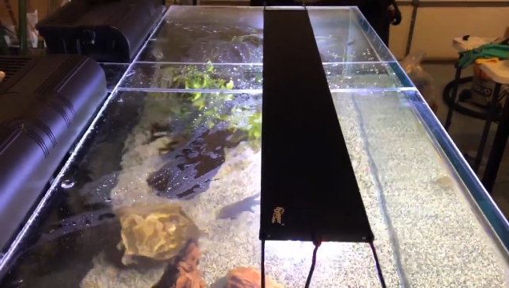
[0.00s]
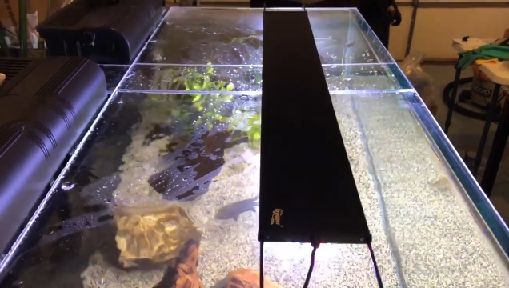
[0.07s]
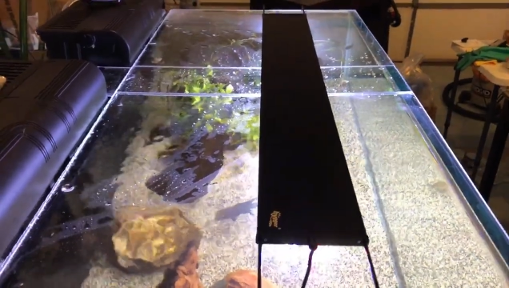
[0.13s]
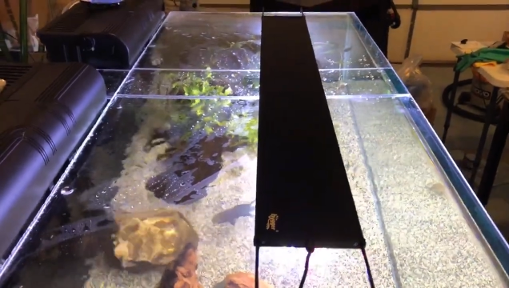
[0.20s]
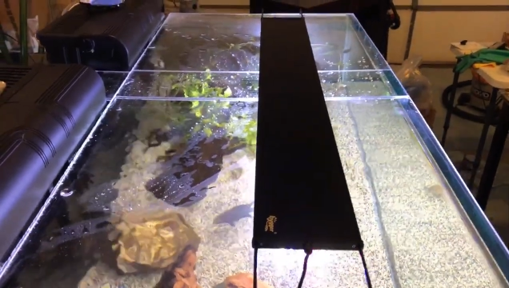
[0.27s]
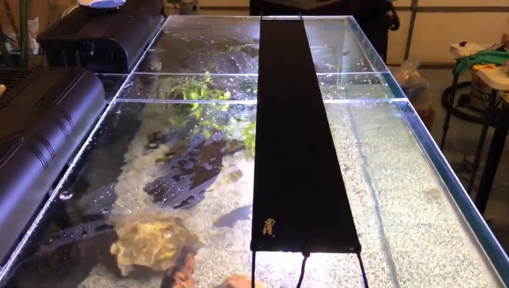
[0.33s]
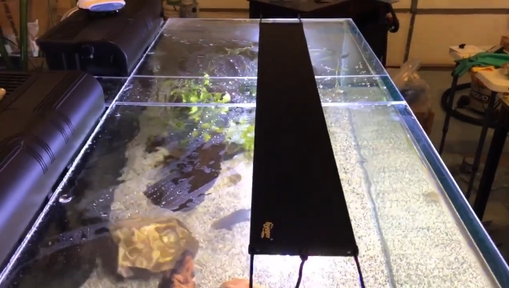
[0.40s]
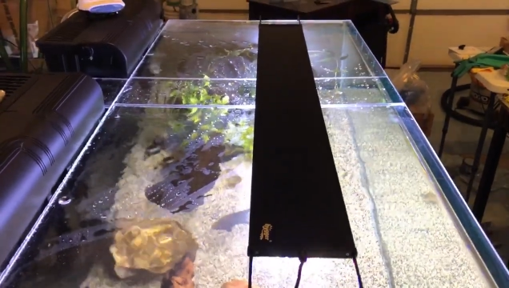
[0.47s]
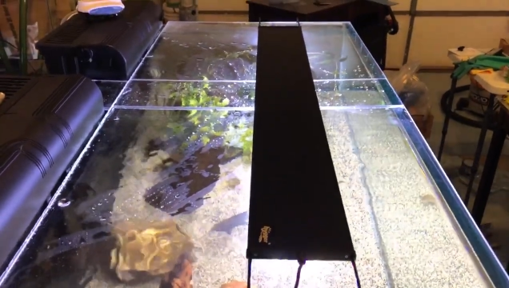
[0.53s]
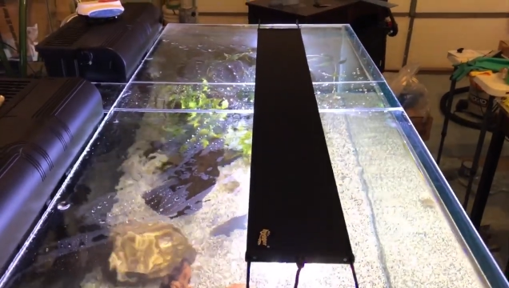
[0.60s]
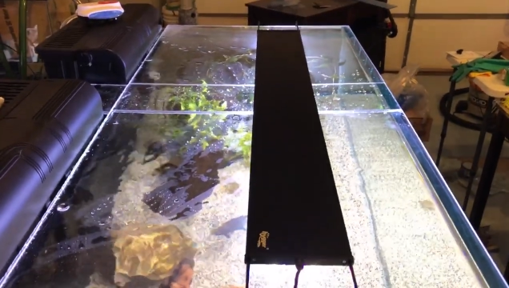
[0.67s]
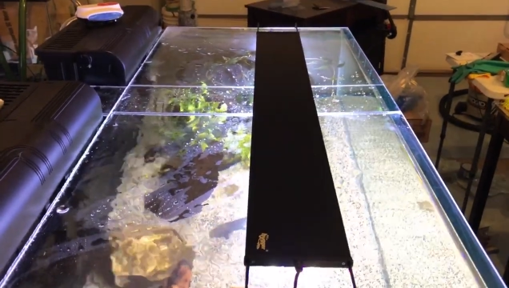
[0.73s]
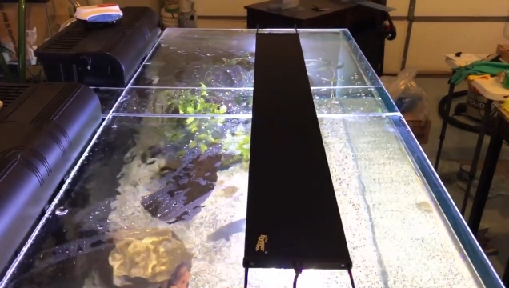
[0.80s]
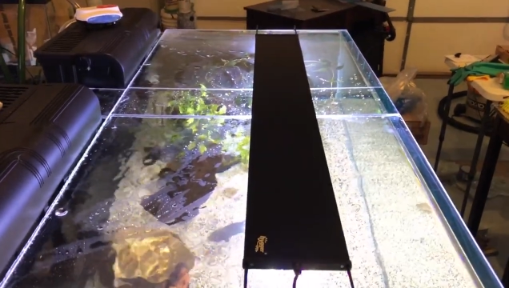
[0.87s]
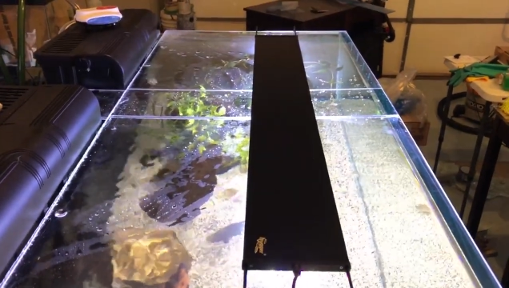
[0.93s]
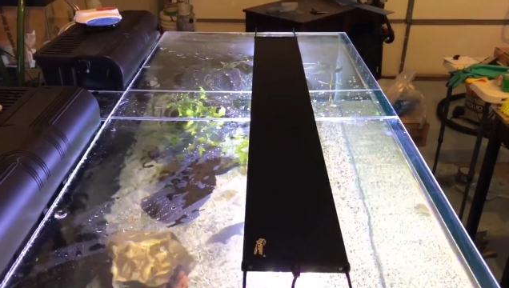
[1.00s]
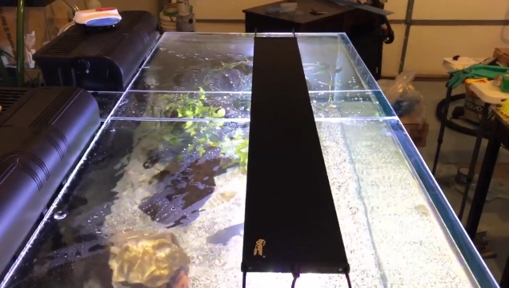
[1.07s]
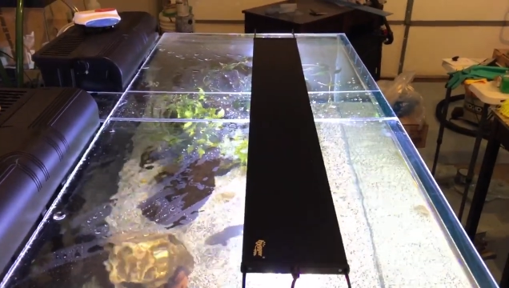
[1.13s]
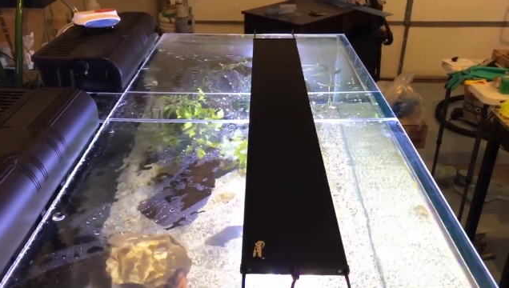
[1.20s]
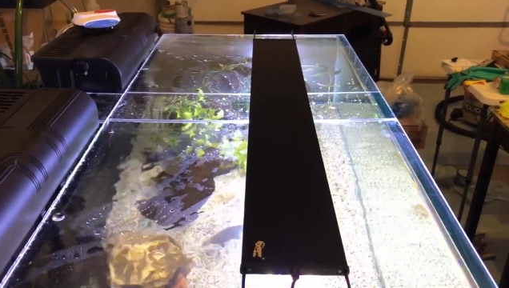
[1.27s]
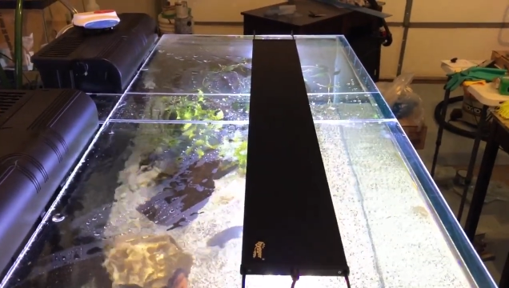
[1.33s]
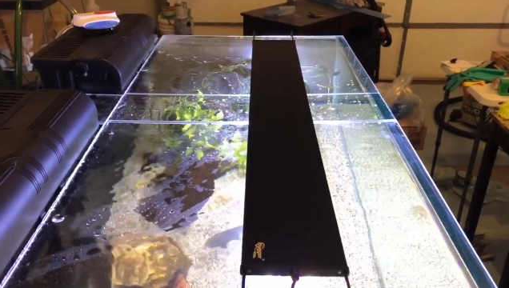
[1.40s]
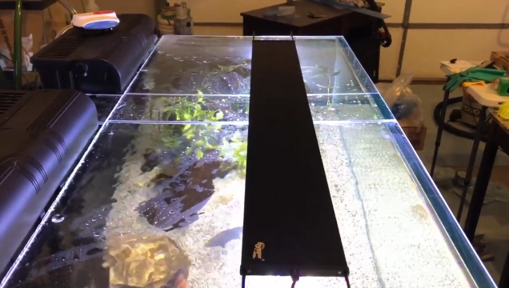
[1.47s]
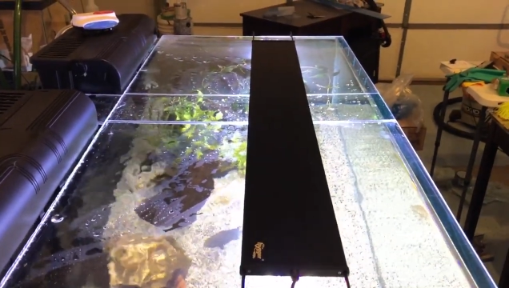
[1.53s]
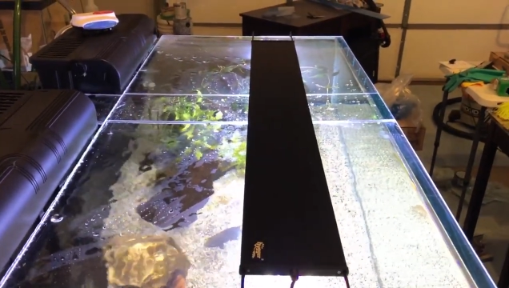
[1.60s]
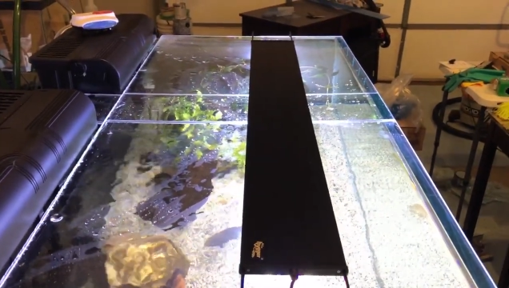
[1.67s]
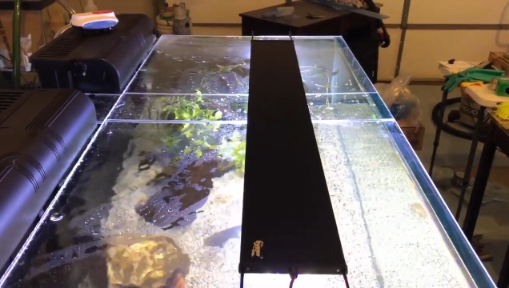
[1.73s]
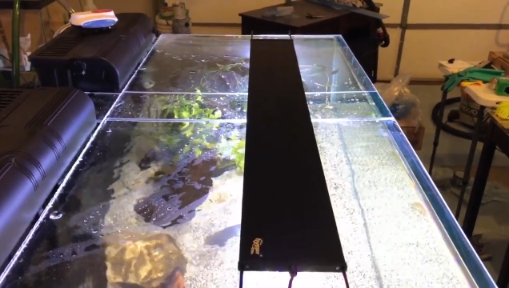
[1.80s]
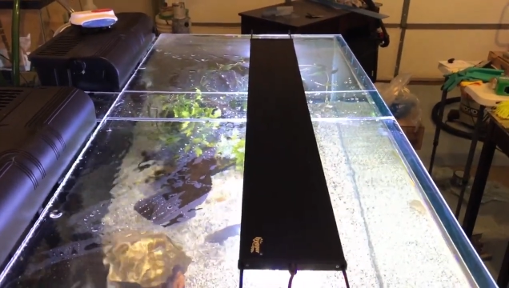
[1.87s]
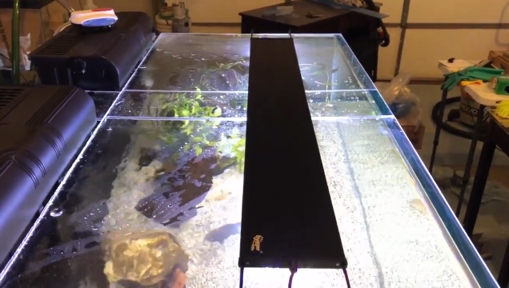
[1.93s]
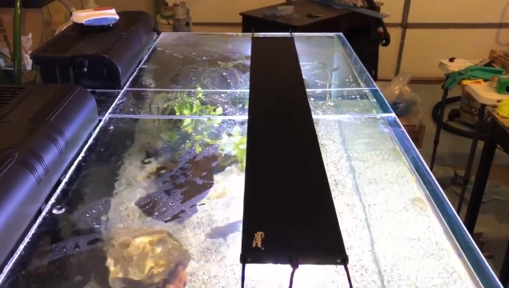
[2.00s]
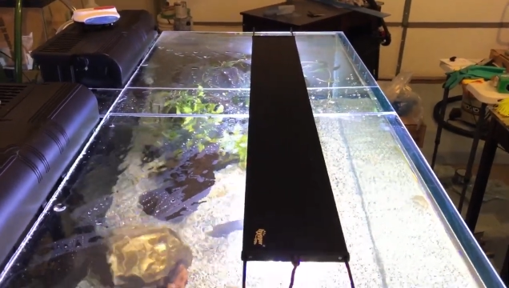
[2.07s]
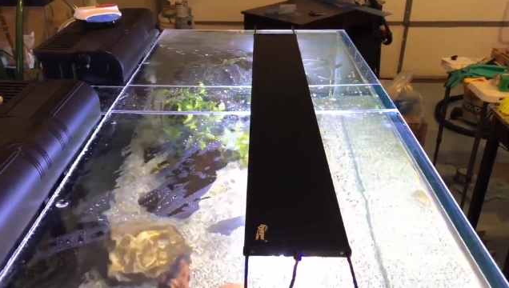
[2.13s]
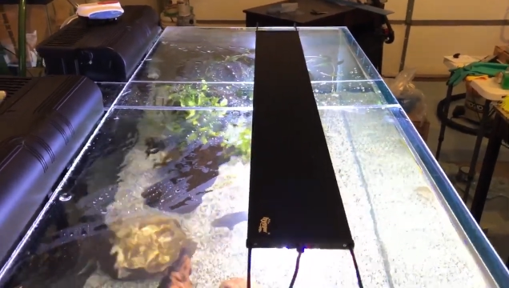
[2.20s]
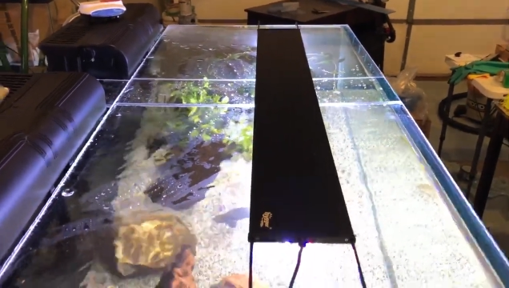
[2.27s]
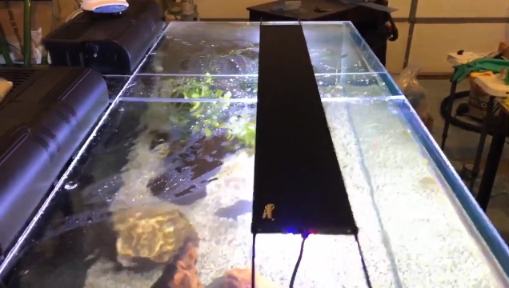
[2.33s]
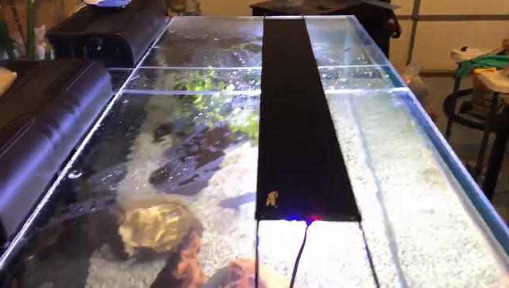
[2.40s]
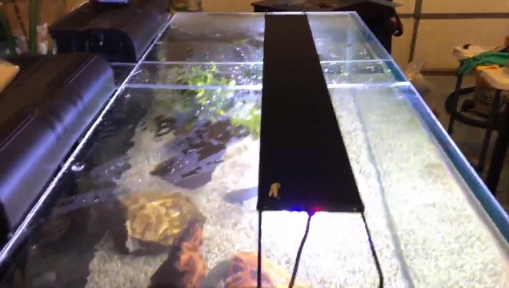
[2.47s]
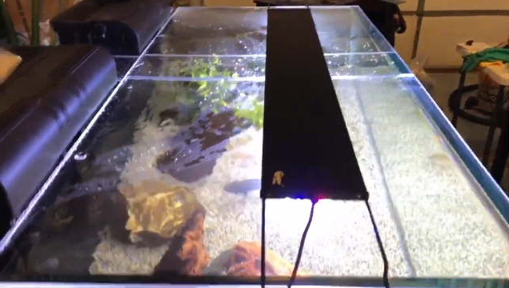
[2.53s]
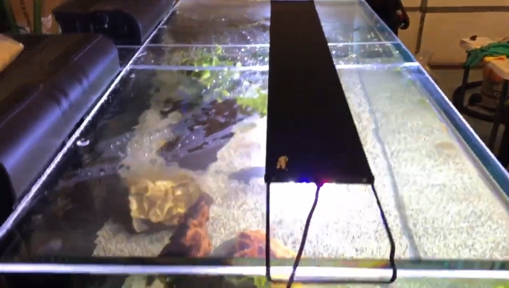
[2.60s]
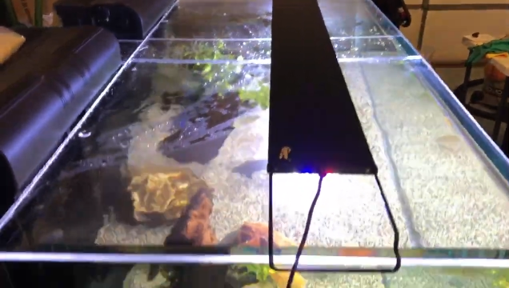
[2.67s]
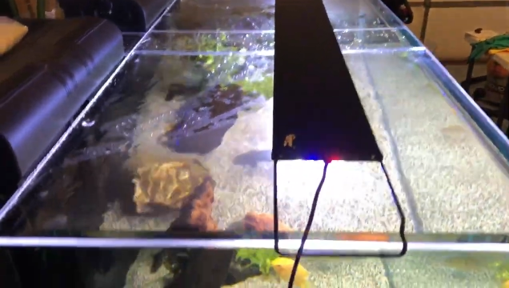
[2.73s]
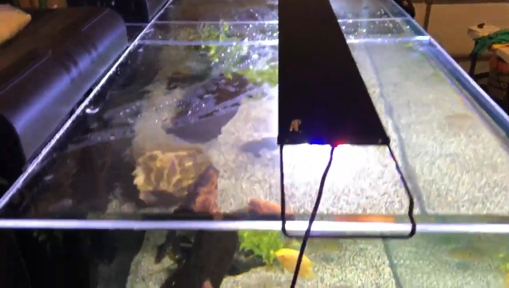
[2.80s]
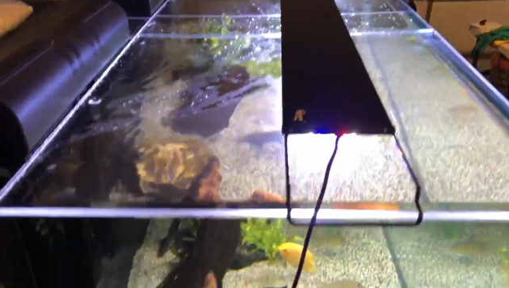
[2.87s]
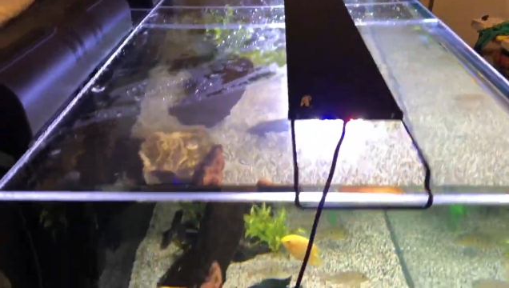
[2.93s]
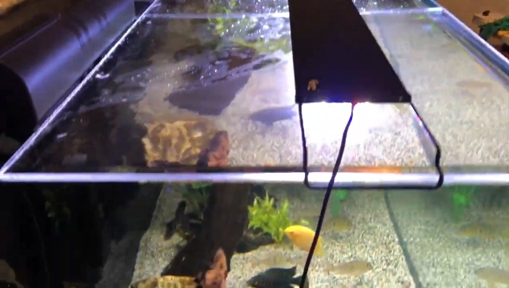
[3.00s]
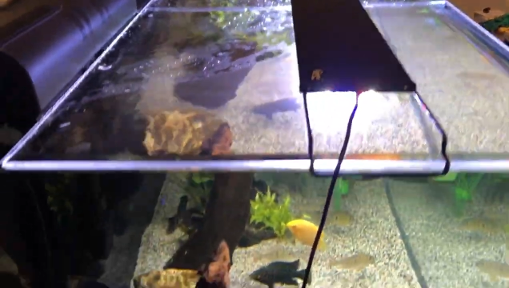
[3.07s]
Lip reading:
[unreadable: no face in view]